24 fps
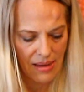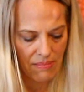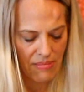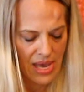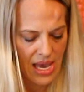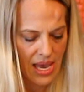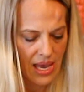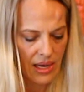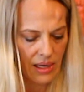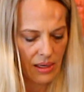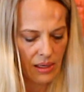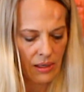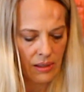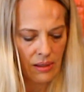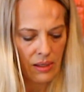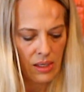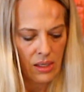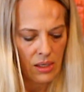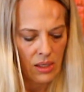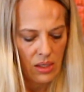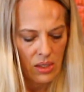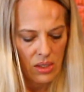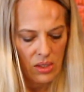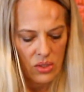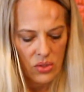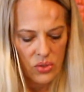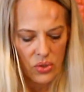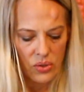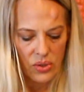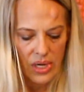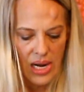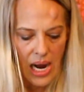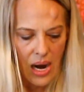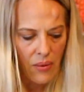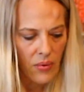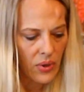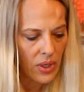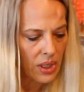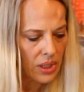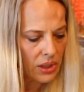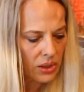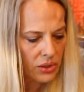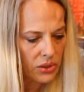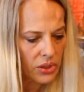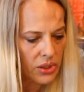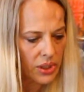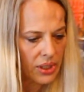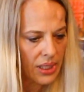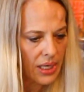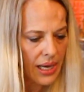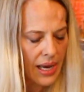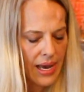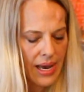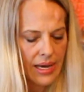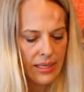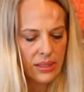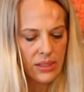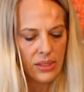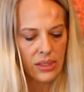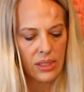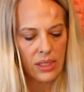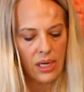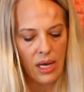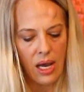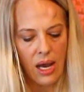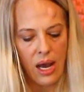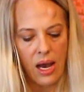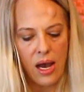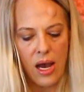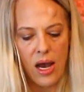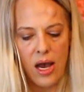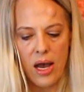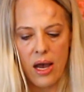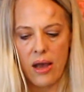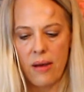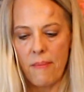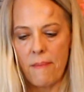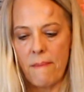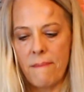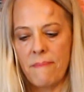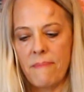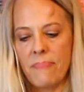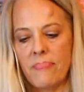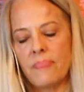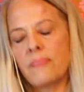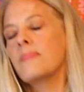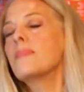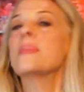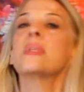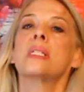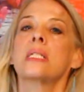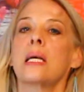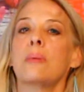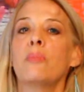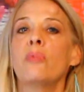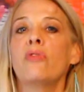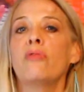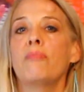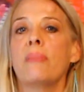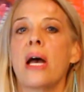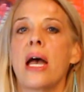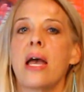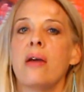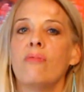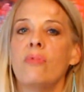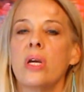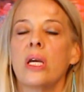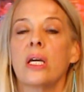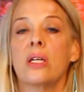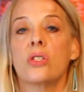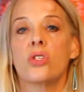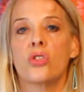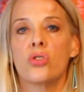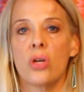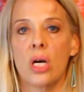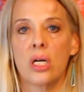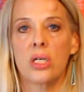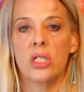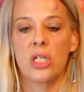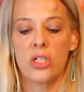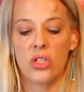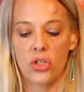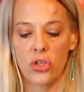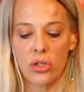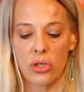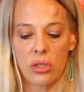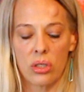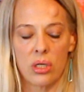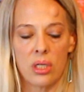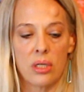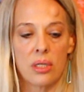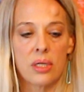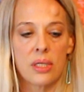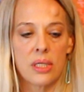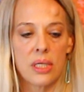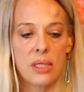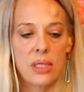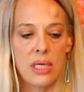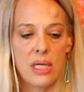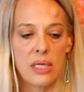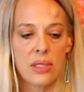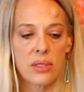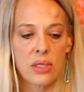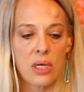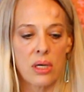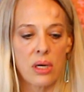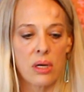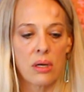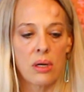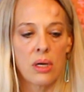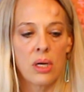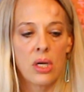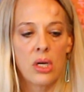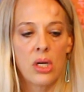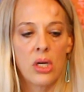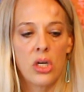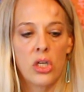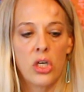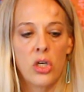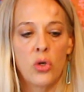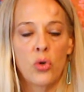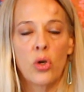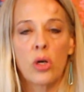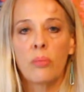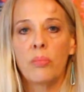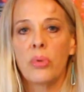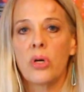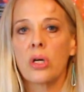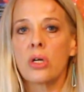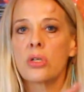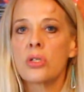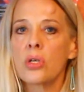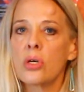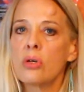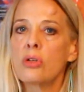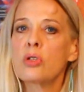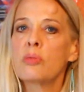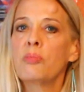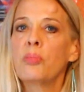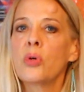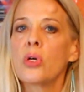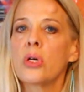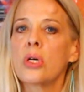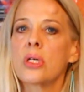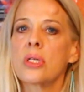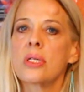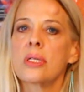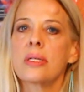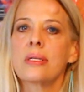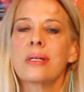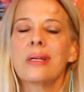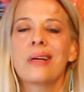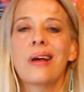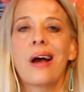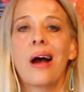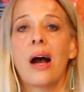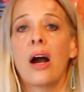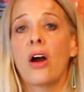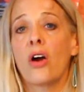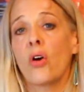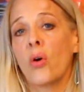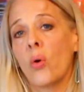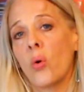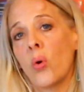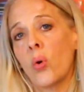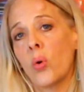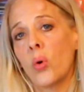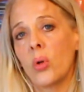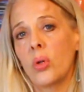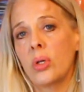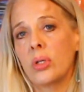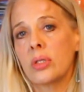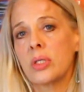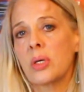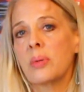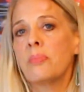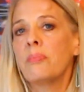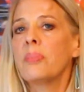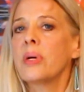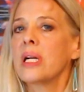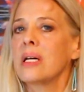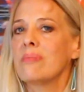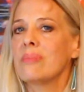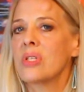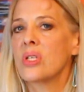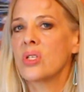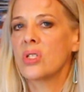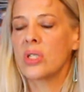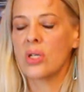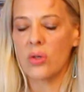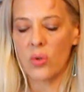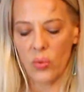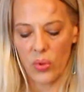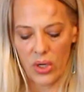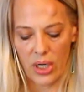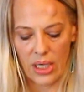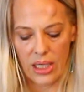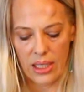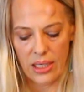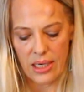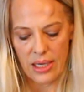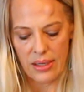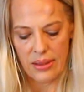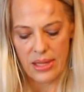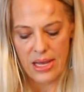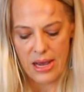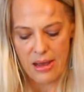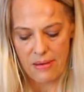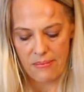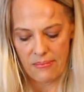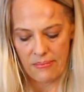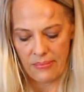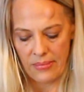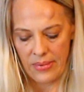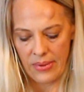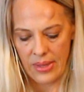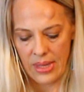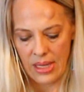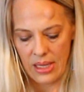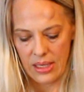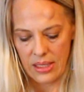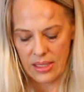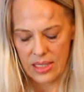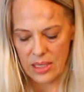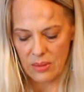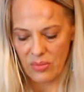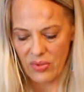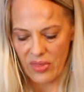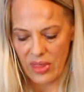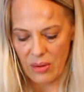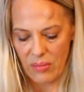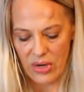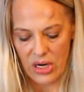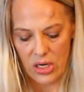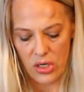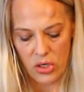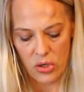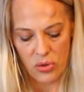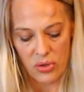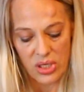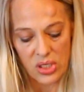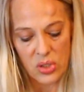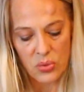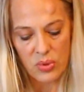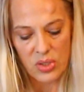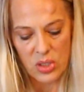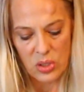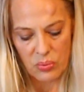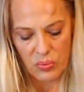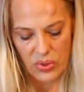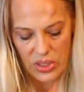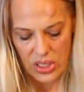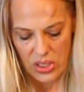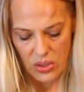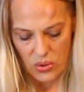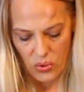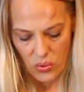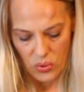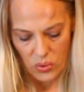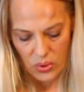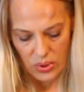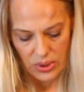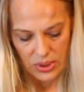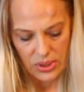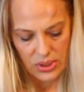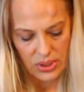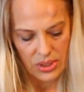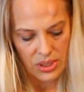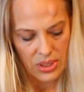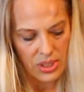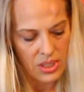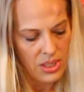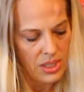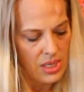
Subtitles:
I make. So now we're going to look at some of my reconstructed journals, and these are newer books. Those books are old, but I'm still working on them. Some of them are new. This one's pretty old.